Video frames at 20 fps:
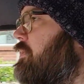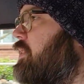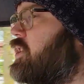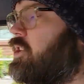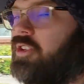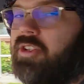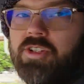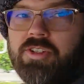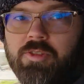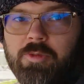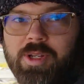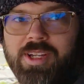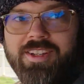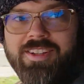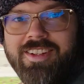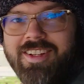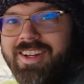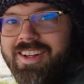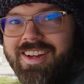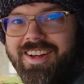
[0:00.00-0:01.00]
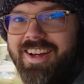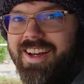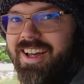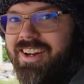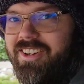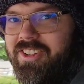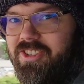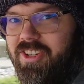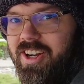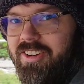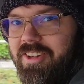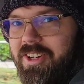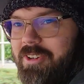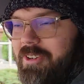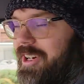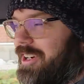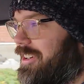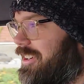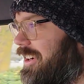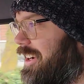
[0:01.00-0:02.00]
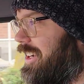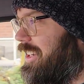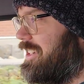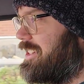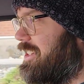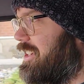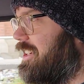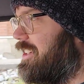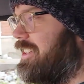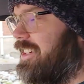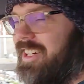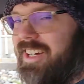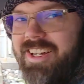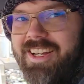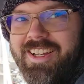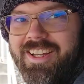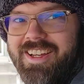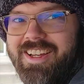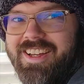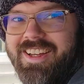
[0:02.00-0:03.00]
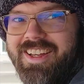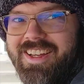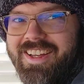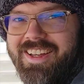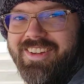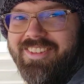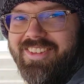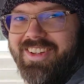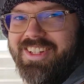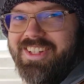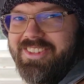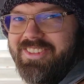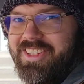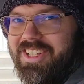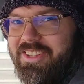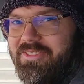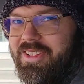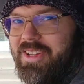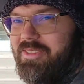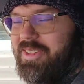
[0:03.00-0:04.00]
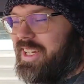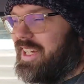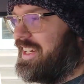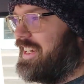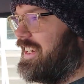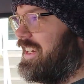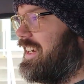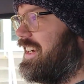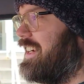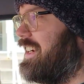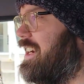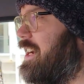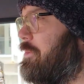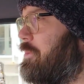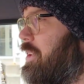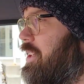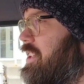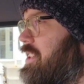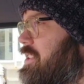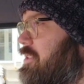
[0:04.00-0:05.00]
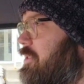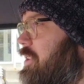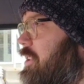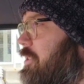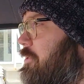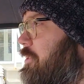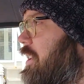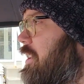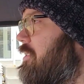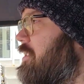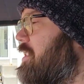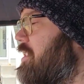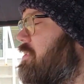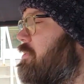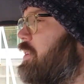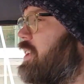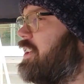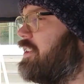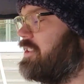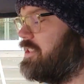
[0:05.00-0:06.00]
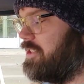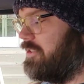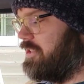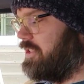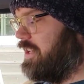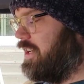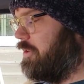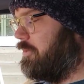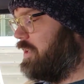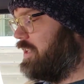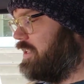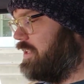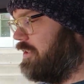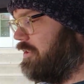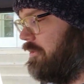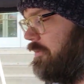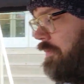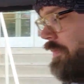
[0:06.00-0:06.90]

Good news for me, I don't drive anywhere, right? So once a week maybe I hop in this and I go 5 or 6 miles, so it's not a big deal.